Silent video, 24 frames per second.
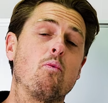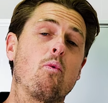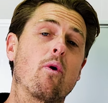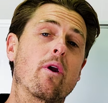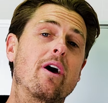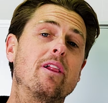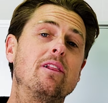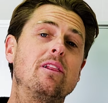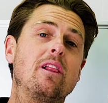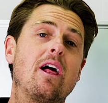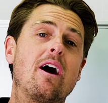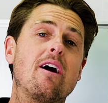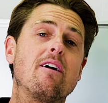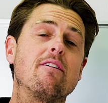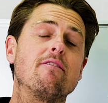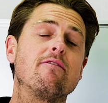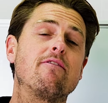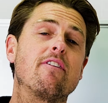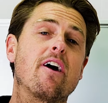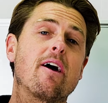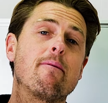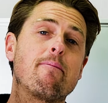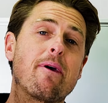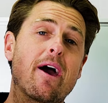what I
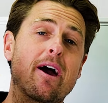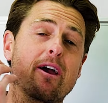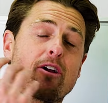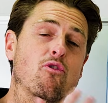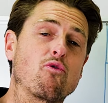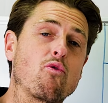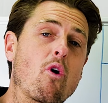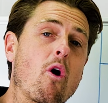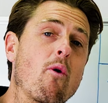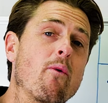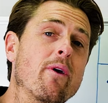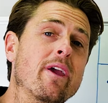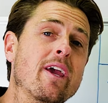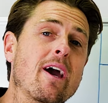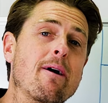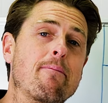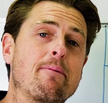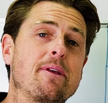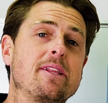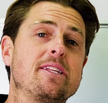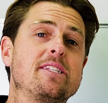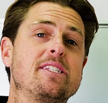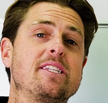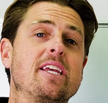love about growing up
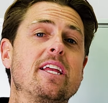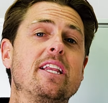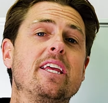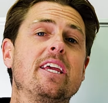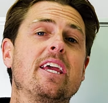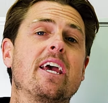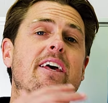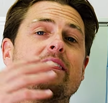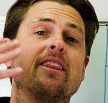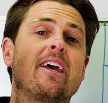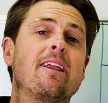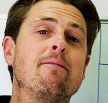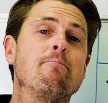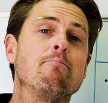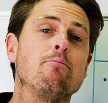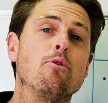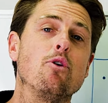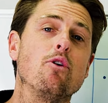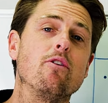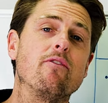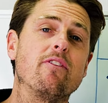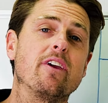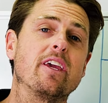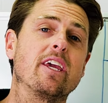in Sydney and then
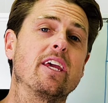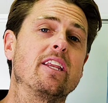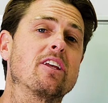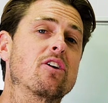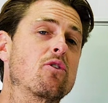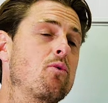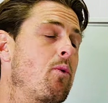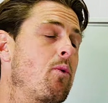moving into